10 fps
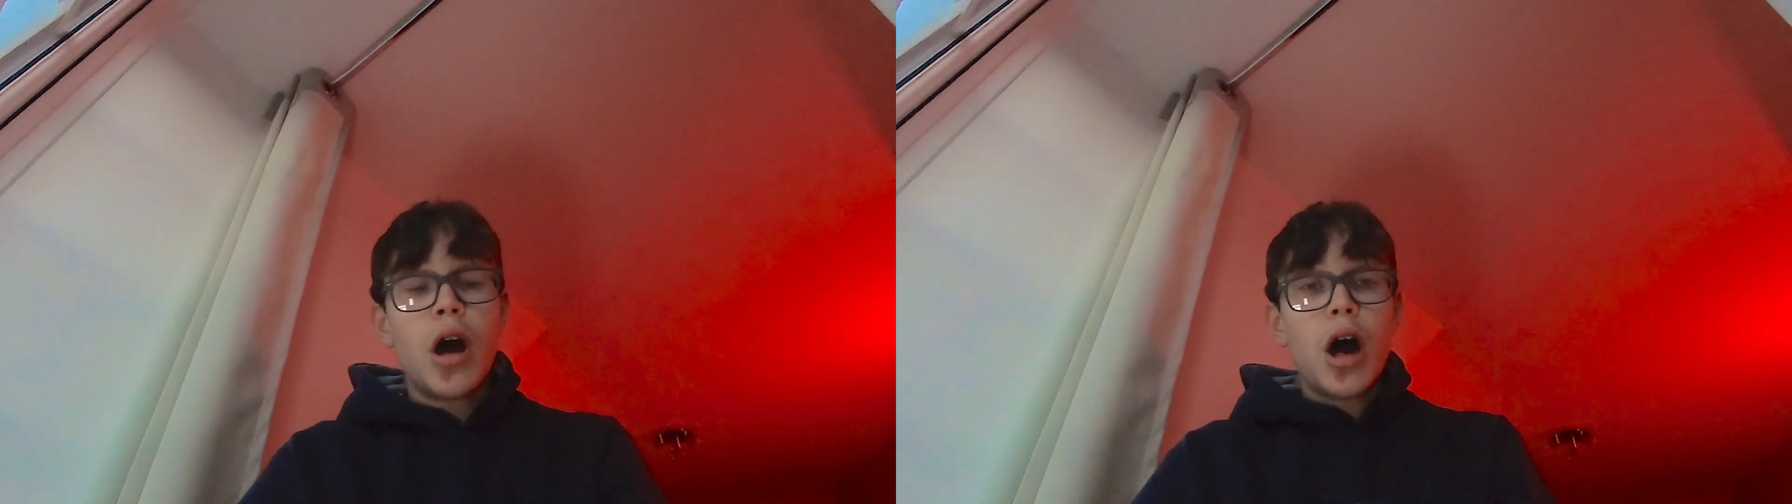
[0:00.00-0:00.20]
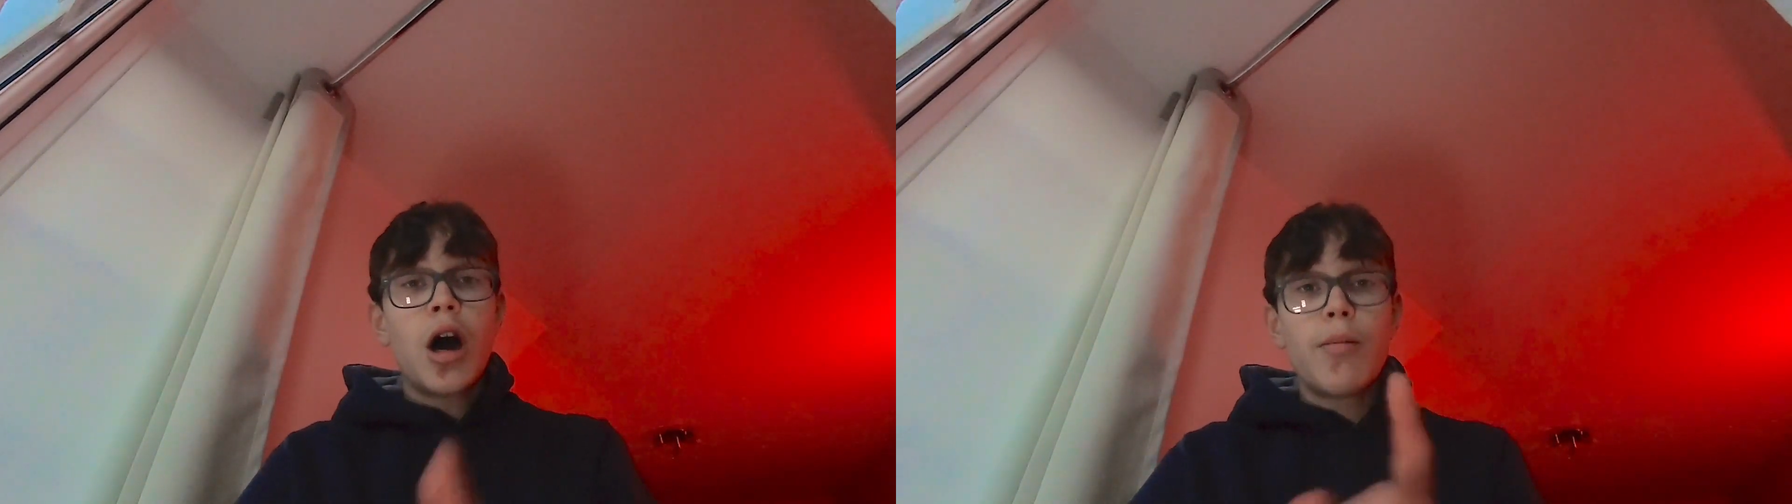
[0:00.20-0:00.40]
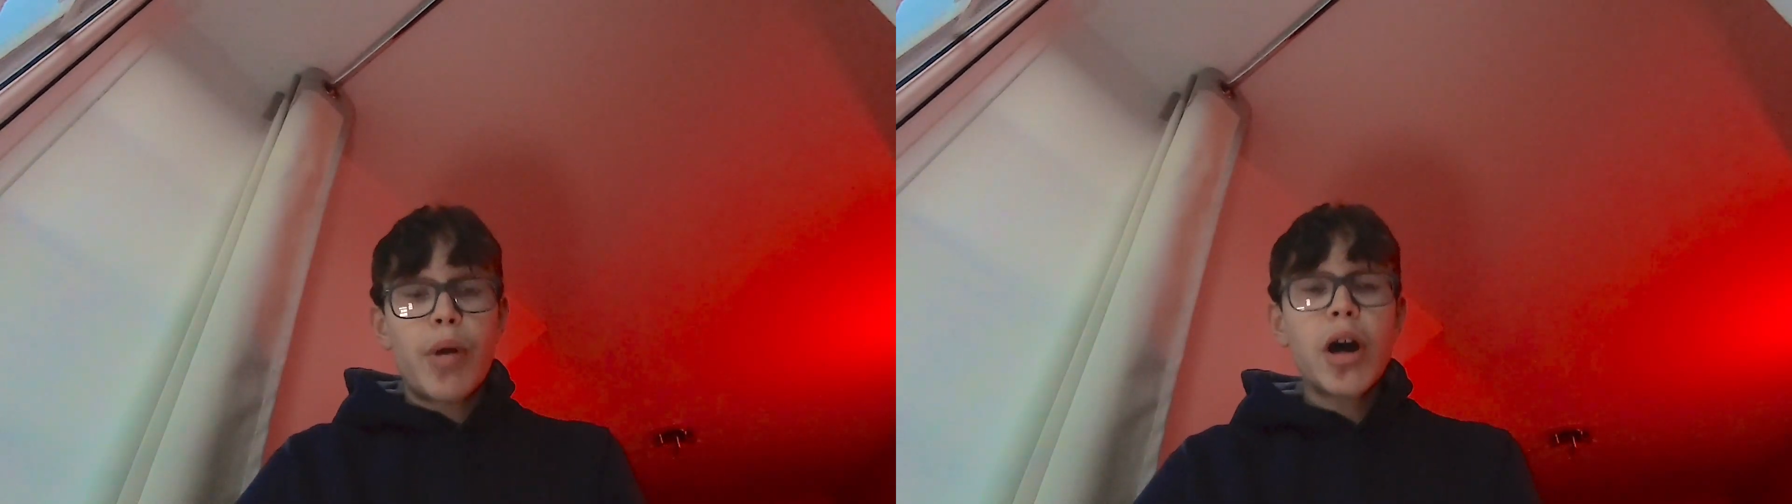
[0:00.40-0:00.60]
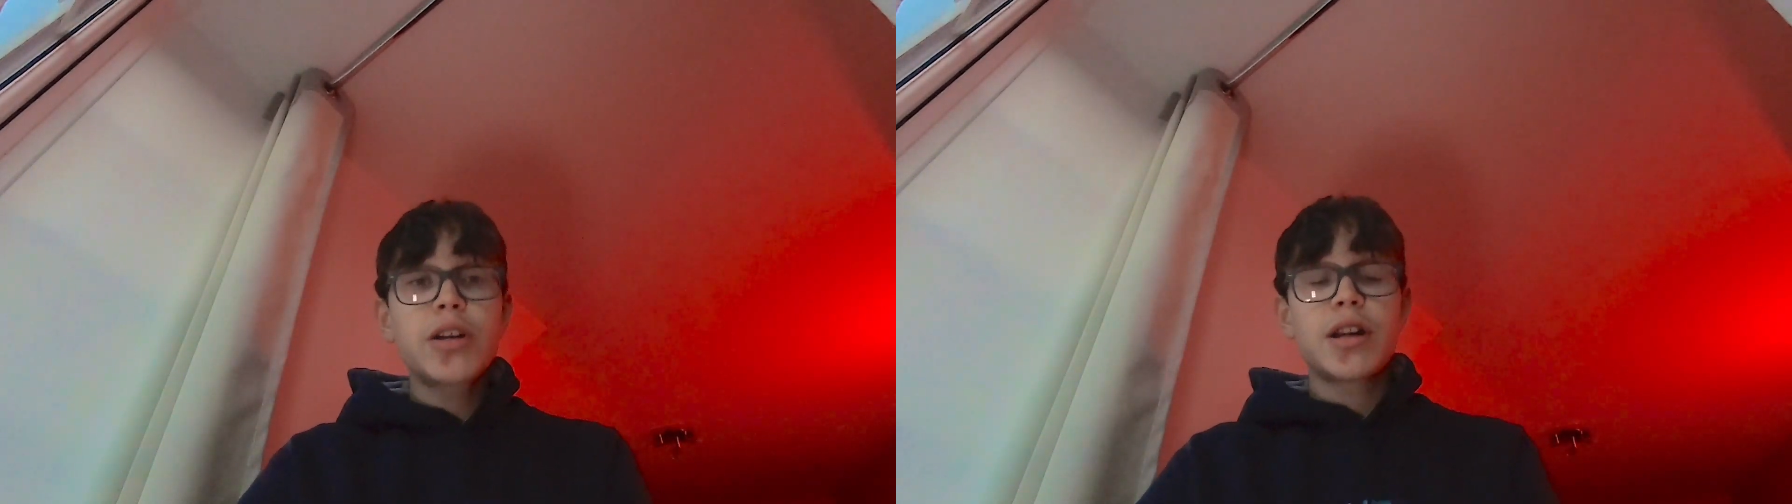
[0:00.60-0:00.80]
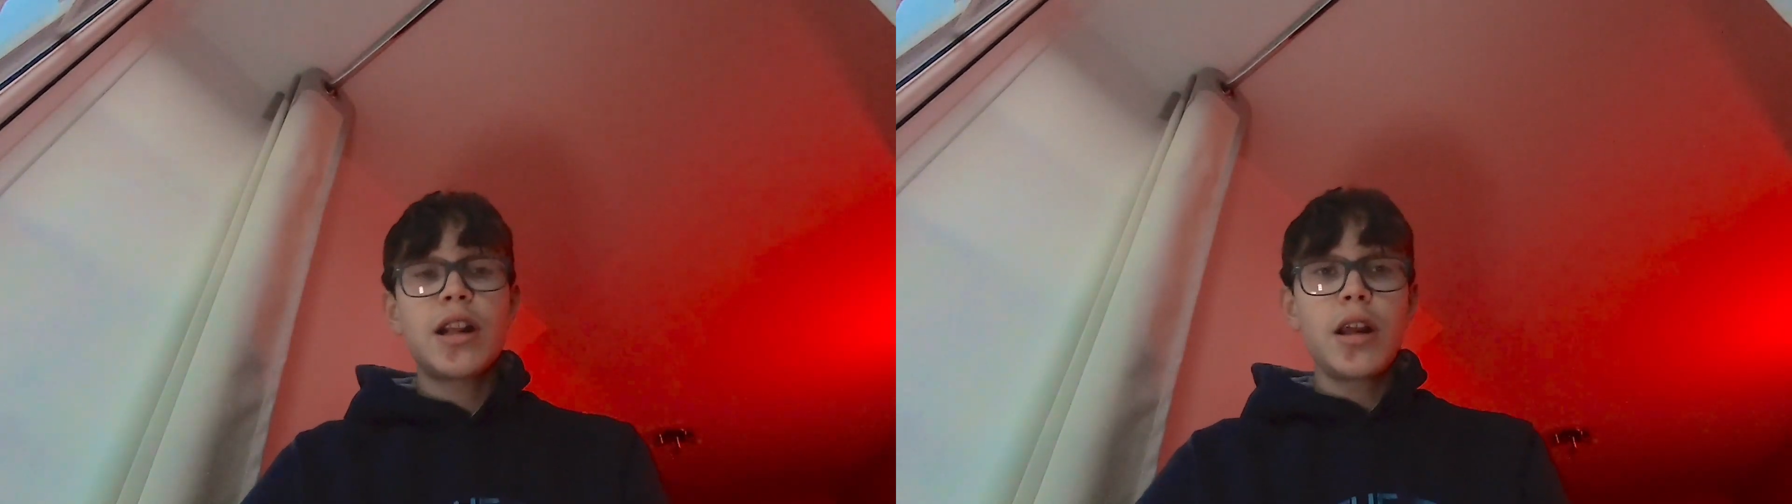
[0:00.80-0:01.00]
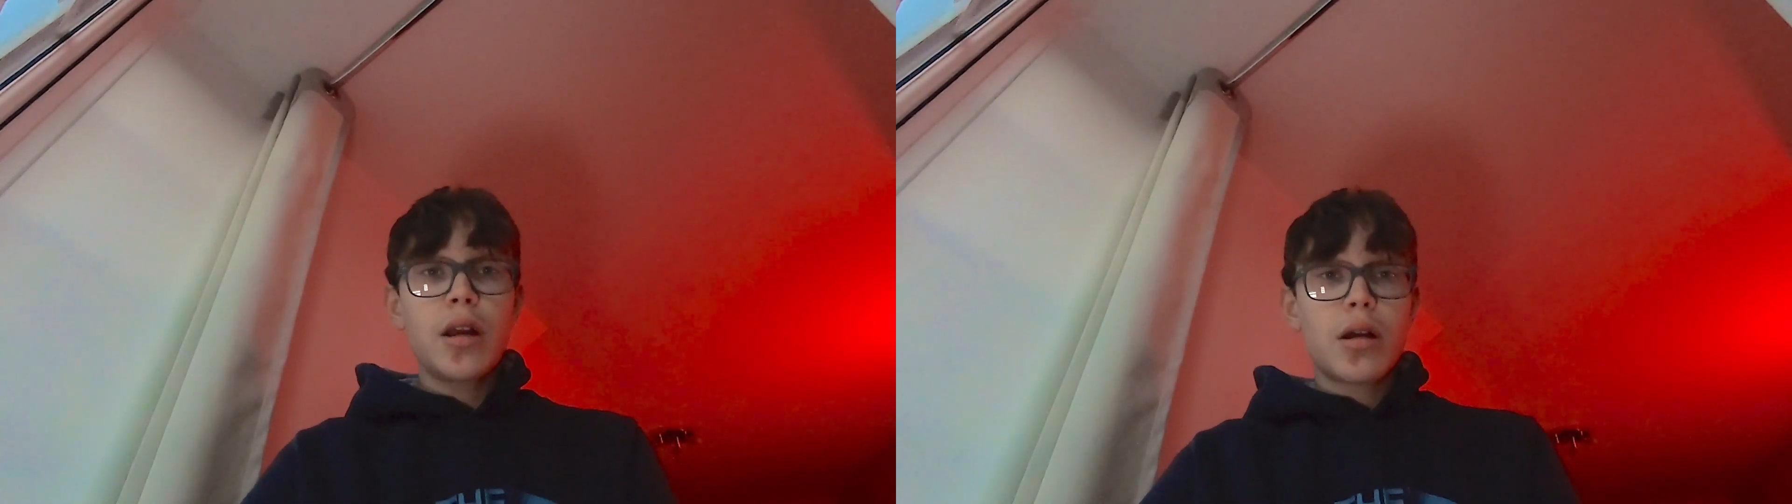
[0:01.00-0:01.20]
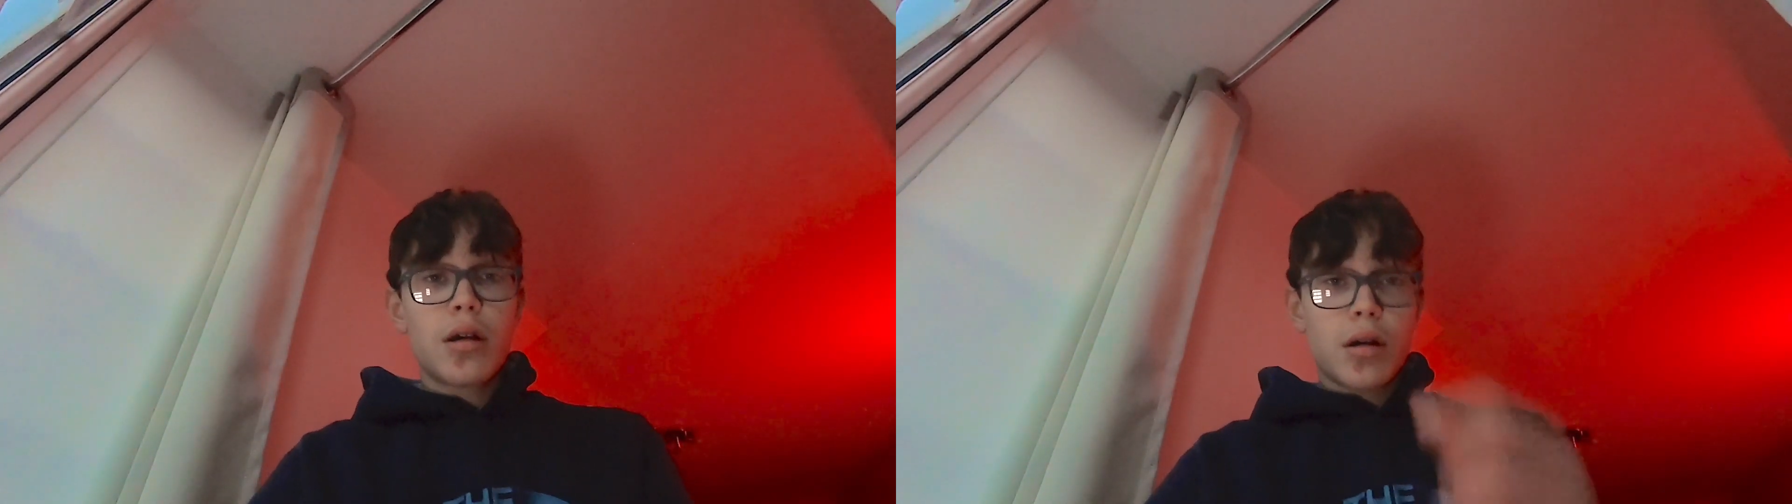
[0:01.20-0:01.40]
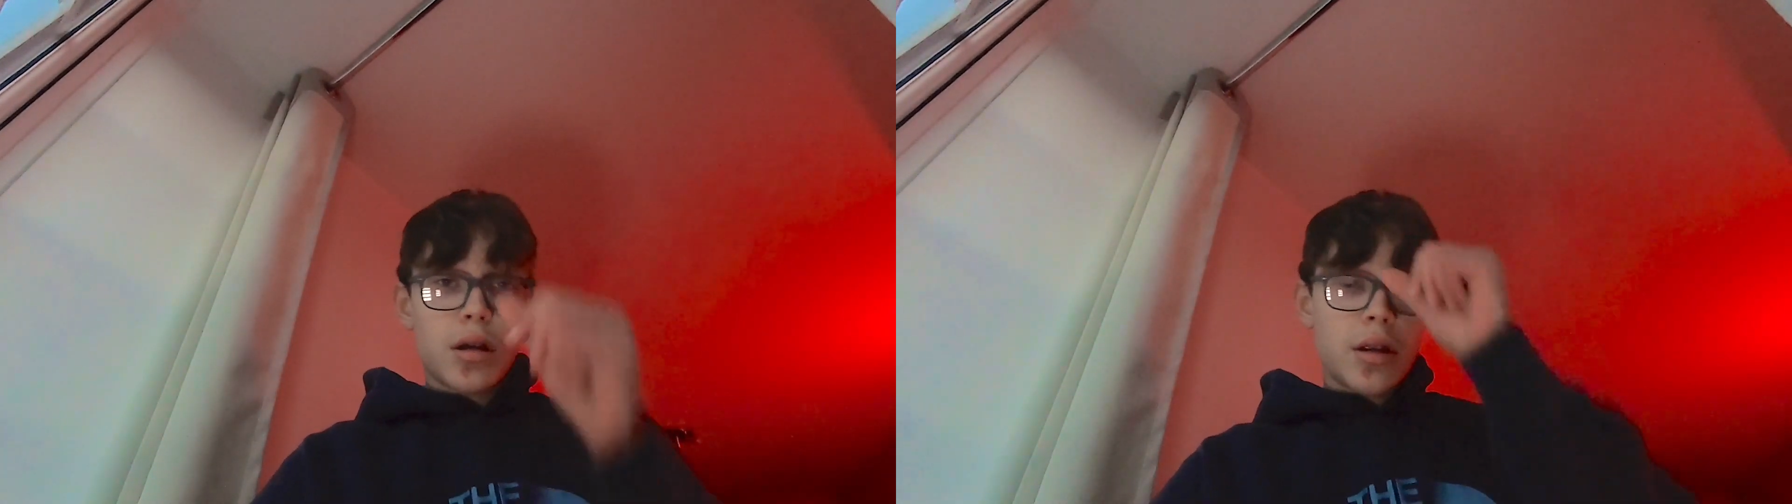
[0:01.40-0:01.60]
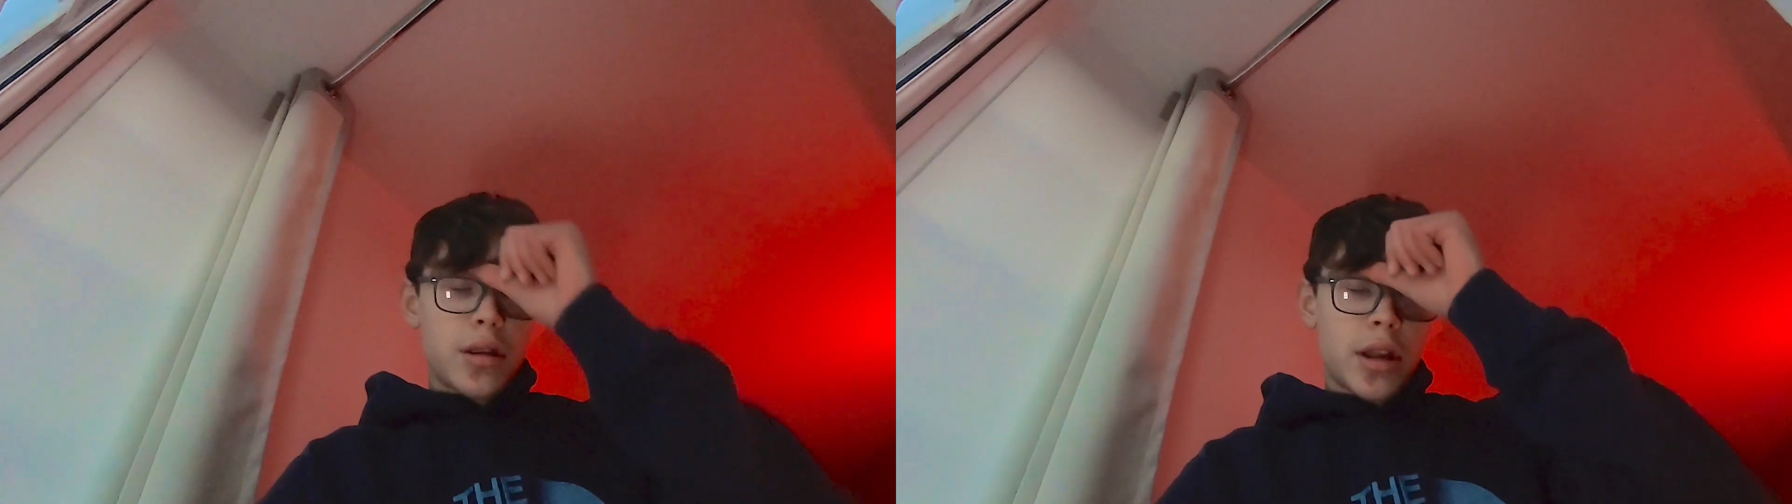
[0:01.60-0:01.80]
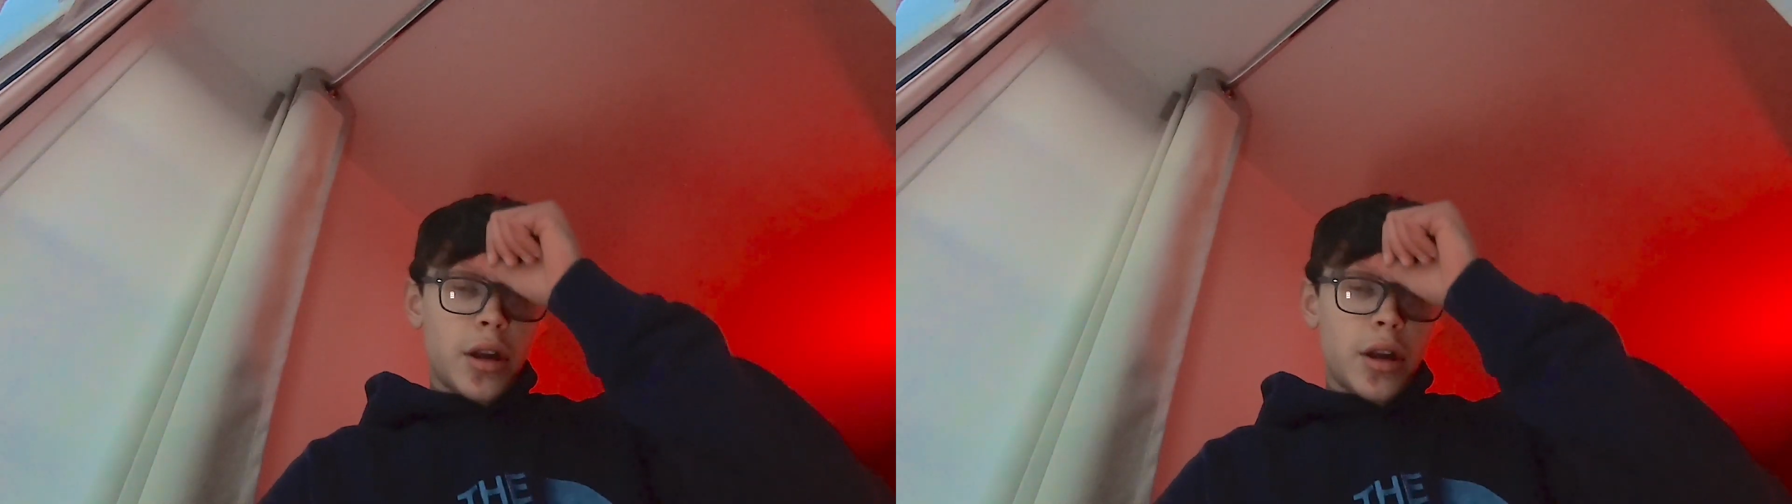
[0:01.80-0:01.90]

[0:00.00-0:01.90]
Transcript: Um, personally, the